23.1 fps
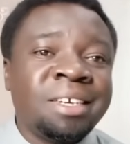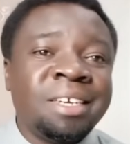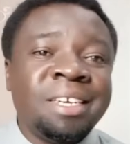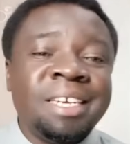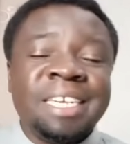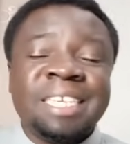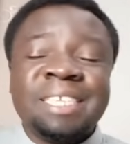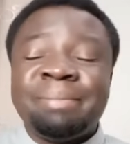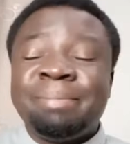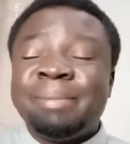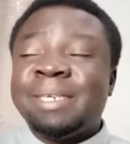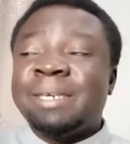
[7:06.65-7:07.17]

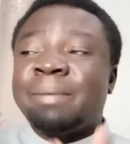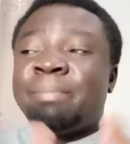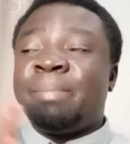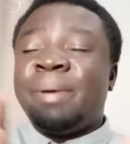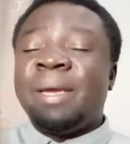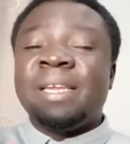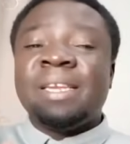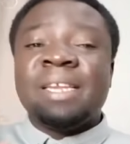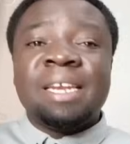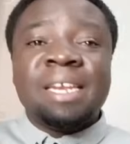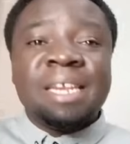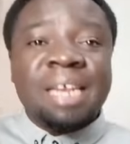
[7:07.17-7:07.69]
is being
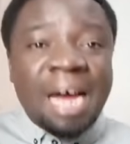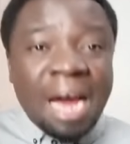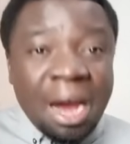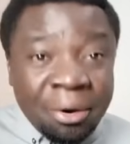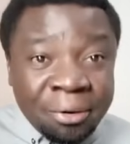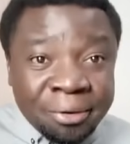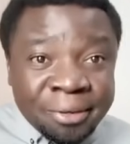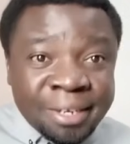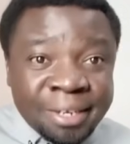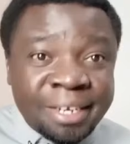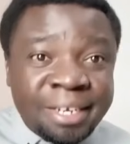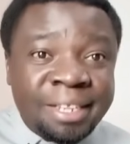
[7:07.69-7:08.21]
painted
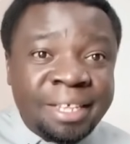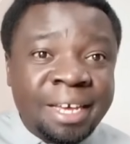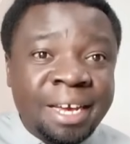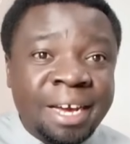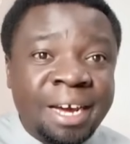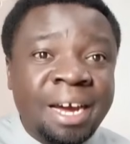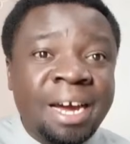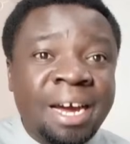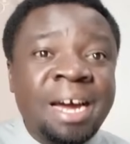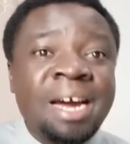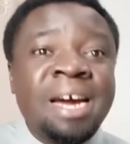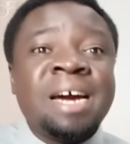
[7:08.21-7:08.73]
outside
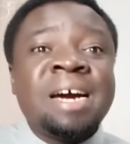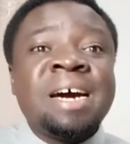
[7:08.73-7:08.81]
there